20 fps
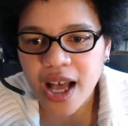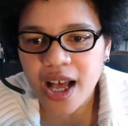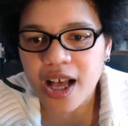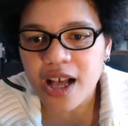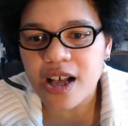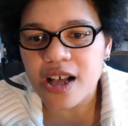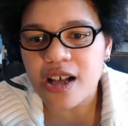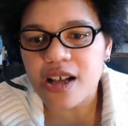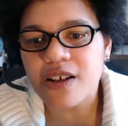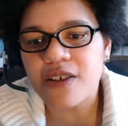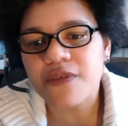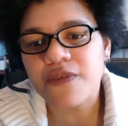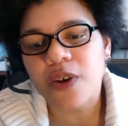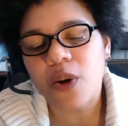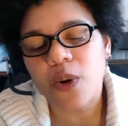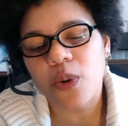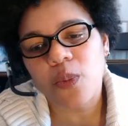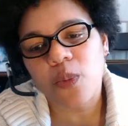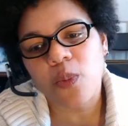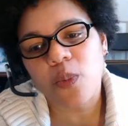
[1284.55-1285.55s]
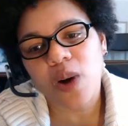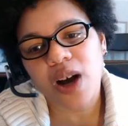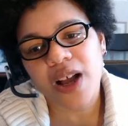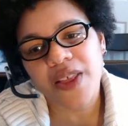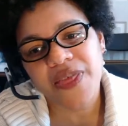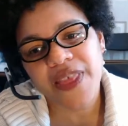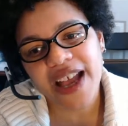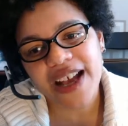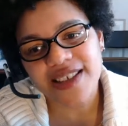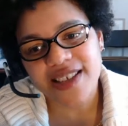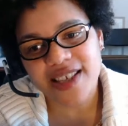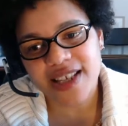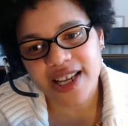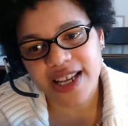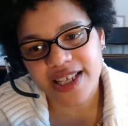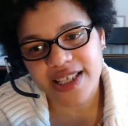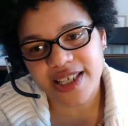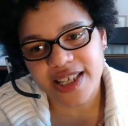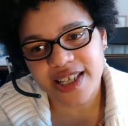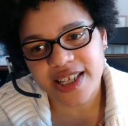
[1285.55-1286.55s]
of
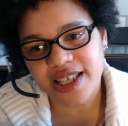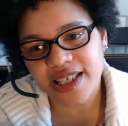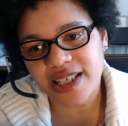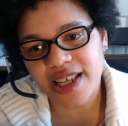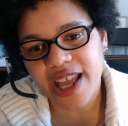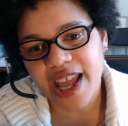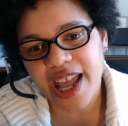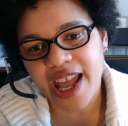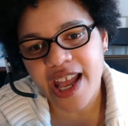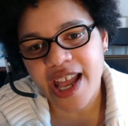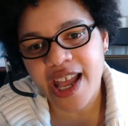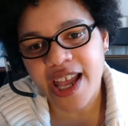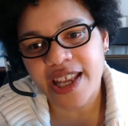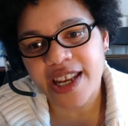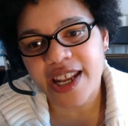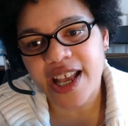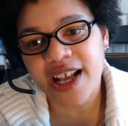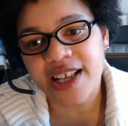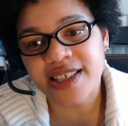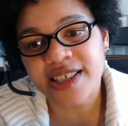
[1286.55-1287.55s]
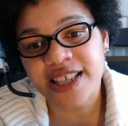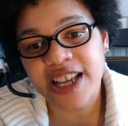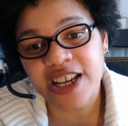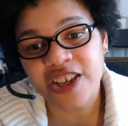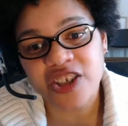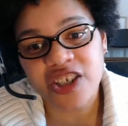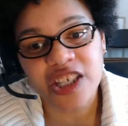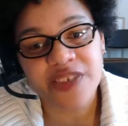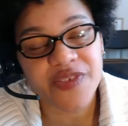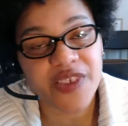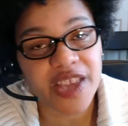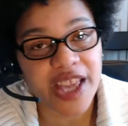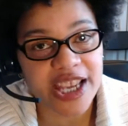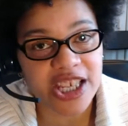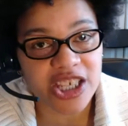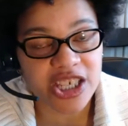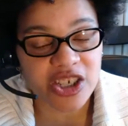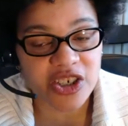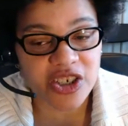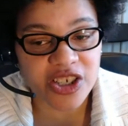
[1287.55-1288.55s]
1,019 and a standard
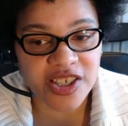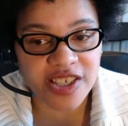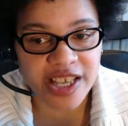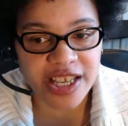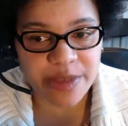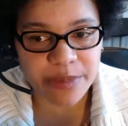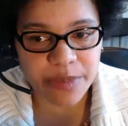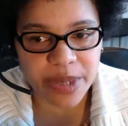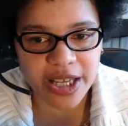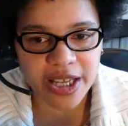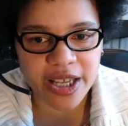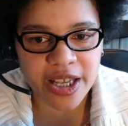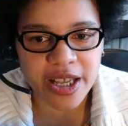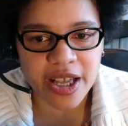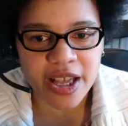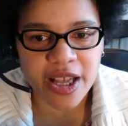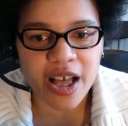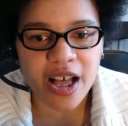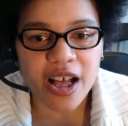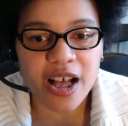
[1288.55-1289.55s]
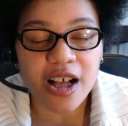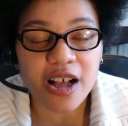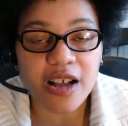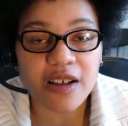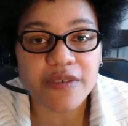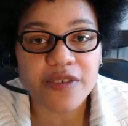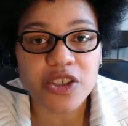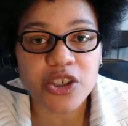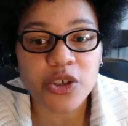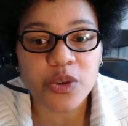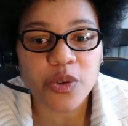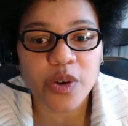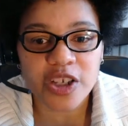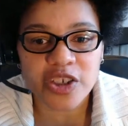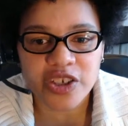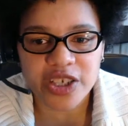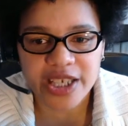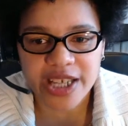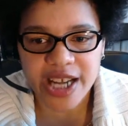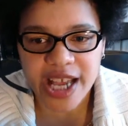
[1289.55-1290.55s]
deviation, or sigma, of
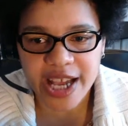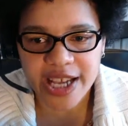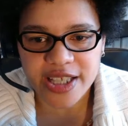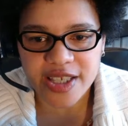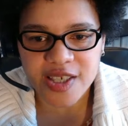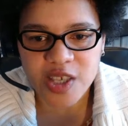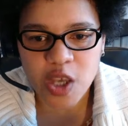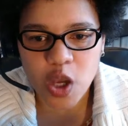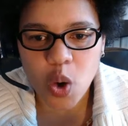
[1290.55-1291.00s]
209.